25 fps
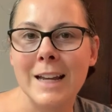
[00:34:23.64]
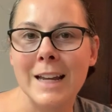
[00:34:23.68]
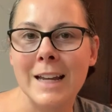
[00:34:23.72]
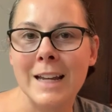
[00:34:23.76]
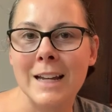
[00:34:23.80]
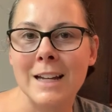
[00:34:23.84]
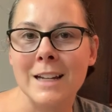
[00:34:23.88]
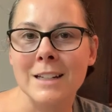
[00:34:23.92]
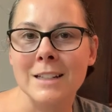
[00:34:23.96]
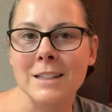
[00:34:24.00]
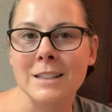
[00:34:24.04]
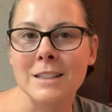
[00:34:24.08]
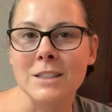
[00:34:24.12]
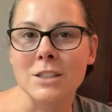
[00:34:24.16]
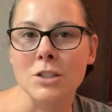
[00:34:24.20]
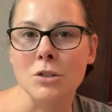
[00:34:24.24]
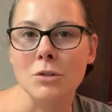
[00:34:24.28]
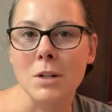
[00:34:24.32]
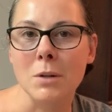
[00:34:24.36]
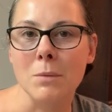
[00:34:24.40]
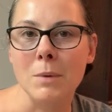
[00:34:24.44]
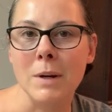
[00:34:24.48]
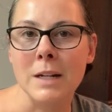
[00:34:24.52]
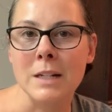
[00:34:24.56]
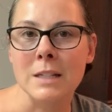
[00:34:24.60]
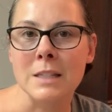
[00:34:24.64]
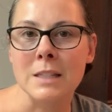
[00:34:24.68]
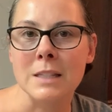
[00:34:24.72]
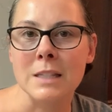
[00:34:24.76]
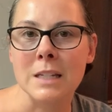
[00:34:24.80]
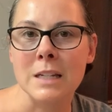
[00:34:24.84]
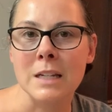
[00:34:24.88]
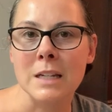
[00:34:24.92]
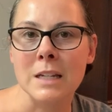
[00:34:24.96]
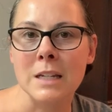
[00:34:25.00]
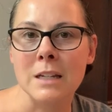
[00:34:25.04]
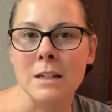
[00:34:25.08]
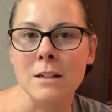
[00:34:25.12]
And it's a great way to
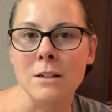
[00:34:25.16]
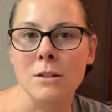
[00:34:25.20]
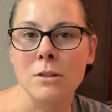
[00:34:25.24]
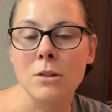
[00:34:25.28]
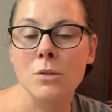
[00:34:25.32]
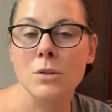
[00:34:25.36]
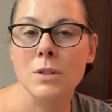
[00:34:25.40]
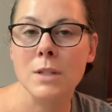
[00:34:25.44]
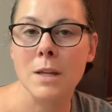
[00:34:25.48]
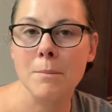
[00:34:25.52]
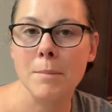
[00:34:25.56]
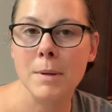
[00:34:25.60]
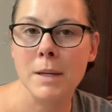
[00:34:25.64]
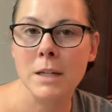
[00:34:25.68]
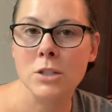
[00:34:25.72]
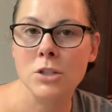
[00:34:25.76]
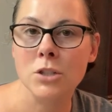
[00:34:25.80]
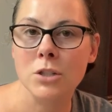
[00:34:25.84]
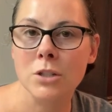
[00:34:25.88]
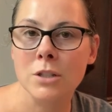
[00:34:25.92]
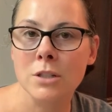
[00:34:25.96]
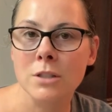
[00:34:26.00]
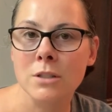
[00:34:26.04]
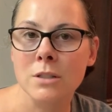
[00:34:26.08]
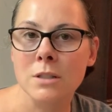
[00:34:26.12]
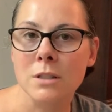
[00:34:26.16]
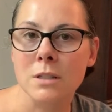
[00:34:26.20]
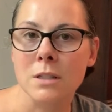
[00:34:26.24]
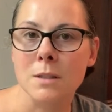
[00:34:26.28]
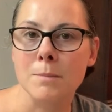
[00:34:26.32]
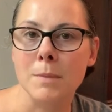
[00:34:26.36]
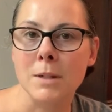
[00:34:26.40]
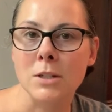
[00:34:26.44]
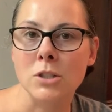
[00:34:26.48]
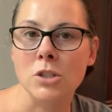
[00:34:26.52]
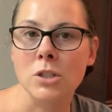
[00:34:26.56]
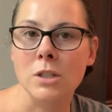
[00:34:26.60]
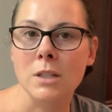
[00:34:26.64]
see close-up pictures,
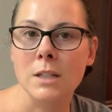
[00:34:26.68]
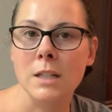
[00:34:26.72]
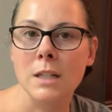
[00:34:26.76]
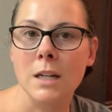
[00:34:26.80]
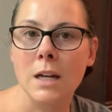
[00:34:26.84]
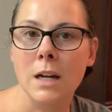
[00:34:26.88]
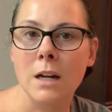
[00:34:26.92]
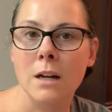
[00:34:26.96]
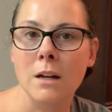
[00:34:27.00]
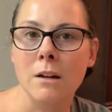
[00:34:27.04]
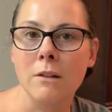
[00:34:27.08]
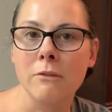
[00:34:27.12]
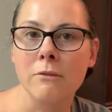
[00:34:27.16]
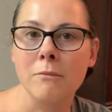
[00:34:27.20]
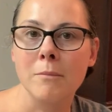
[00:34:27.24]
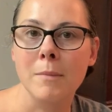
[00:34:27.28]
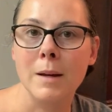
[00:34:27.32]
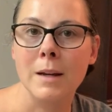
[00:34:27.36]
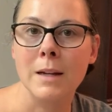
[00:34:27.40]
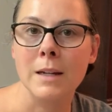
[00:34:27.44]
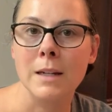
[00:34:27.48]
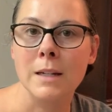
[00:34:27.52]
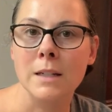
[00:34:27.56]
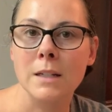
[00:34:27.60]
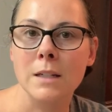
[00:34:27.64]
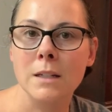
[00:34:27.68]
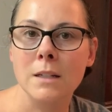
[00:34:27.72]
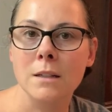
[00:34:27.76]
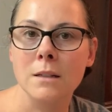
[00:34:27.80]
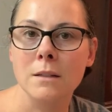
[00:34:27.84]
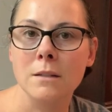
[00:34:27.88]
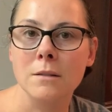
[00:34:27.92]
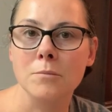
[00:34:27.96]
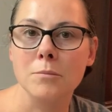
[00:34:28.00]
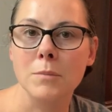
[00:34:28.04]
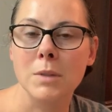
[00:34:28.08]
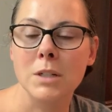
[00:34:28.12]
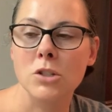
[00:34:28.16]
especially of my
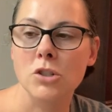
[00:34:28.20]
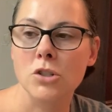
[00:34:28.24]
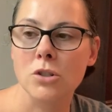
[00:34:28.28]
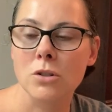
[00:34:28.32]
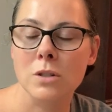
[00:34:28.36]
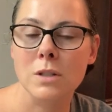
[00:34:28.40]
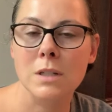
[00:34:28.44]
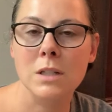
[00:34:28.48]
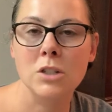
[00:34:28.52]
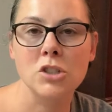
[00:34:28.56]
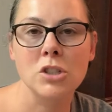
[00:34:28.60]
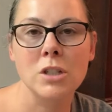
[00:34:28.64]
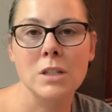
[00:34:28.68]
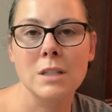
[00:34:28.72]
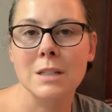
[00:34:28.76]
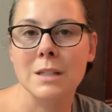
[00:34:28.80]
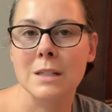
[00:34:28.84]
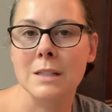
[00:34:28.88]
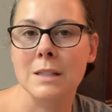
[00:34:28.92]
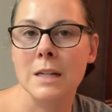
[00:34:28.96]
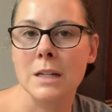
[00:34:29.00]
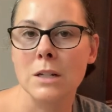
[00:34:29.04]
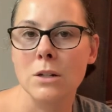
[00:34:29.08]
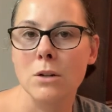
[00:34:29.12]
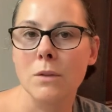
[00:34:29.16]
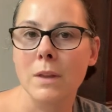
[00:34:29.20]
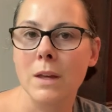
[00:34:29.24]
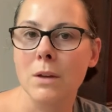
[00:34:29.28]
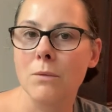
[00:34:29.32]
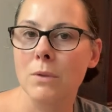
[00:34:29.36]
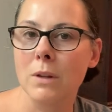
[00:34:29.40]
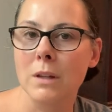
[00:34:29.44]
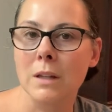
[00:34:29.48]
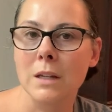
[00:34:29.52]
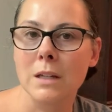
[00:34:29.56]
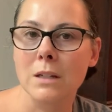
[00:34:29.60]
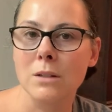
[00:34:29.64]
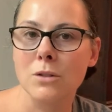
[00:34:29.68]
miniature stitches, because I know they
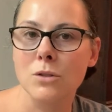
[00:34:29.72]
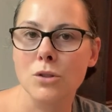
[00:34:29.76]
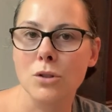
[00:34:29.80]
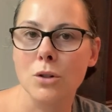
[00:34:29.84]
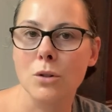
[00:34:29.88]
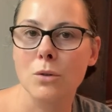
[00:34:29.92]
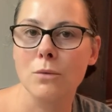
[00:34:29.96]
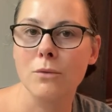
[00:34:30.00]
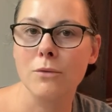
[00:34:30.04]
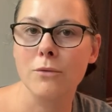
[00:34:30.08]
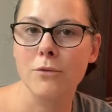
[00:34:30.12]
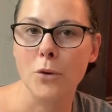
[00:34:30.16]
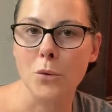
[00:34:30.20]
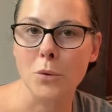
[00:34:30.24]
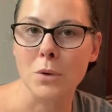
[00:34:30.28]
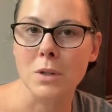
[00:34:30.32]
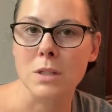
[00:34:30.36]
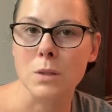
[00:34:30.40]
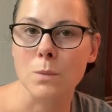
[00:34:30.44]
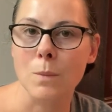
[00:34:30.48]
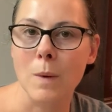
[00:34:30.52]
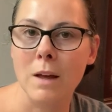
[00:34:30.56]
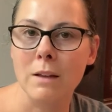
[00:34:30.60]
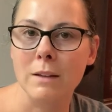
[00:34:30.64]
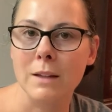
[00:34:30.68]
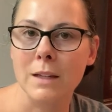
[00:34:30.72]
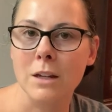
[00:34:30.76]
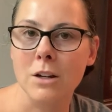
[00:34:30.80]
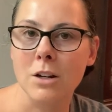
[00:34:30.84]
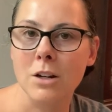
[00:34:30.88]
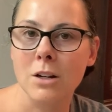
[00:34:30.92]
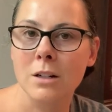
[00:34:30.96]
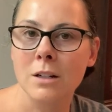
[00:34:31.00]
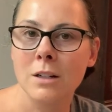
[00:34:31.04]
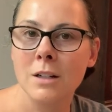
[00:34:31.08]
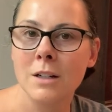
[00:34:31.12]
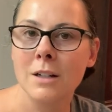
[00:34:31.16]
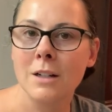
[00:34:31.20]
really don't focus well
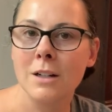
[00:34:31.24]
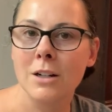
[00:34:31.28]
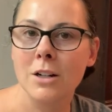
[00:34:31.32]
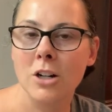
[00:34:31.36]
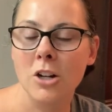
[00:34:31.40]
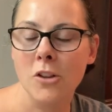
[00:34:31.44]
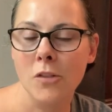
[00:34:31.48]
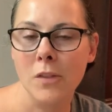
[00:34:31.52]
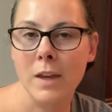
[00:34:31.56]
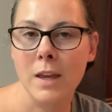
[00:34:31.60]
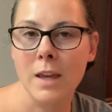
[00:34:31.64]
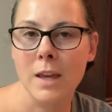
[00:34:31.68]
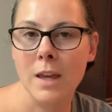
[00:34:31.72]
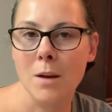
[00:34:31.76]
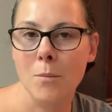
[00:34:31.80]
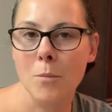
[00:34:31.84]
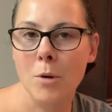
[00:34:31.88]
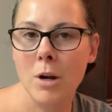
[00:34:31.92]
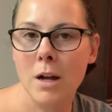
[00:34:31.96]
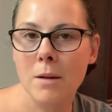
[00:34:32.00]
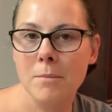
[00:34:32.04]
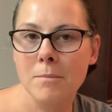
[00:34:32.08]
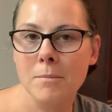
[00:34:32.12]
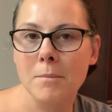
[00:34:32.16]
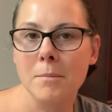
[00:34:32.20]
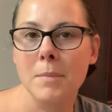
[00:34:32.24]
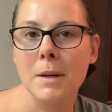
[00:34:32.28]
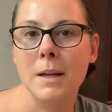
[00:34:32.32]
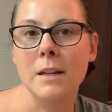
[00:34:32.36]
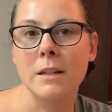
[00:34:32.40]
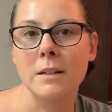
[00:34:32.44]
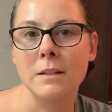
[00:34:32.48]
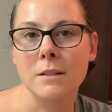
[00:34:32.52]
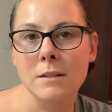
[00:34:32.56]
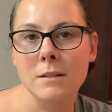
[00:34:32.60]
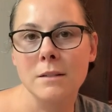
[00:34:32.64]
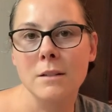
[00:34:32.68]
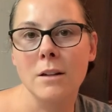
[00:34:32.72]
here on the camera, but
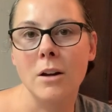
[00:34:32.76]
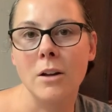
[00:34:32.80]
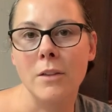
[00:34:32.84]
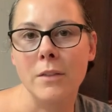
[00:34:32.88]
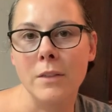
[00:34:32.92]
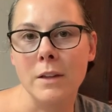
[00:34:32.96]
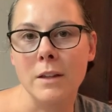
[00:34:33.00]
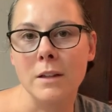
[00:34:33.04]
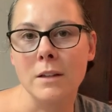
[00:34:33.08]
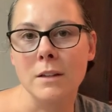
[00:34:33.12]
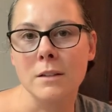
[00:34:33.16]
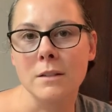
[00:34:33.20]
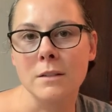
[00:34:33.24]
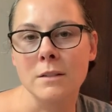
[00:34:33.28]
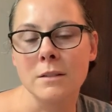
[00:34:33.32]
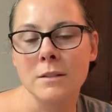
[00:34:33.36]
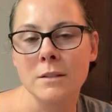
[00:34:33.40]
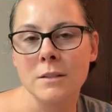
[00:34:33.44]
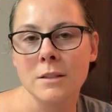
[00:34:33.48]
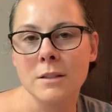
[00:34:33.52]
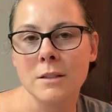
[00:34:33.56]
on the